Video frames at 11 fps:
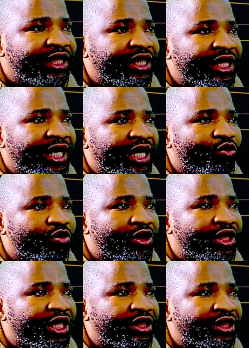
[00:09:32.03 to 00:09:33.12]
I
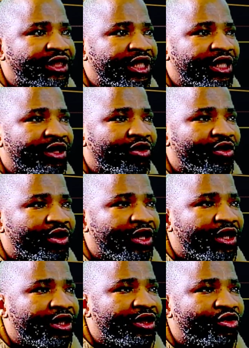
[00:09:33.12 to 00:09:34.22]
witnessed the head
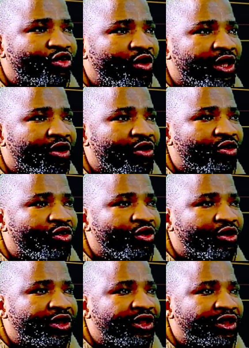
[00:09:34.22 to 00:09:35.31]
and shoulder, or
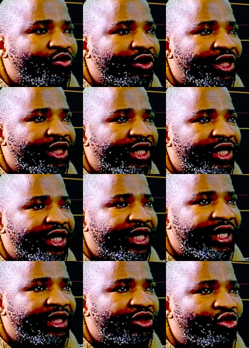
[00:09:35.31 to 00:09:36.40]
noticed we had a head
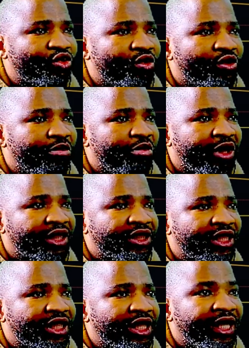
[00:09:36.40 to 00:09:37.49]
and shoulder pattern,
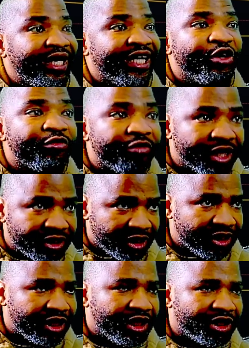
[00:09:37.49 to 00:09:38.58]
inverted
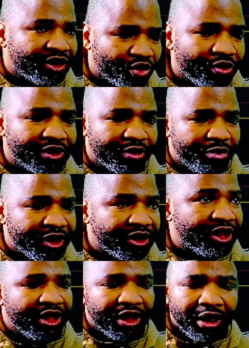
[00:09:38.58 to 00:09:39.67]
head and shoulder pattern,
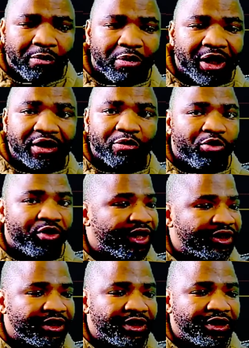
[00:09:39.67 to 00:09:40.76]
but the price
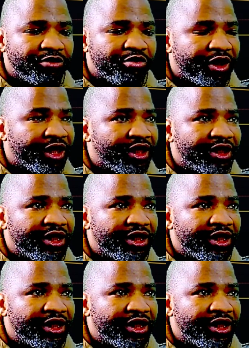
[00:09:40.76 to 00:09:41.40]
didn't break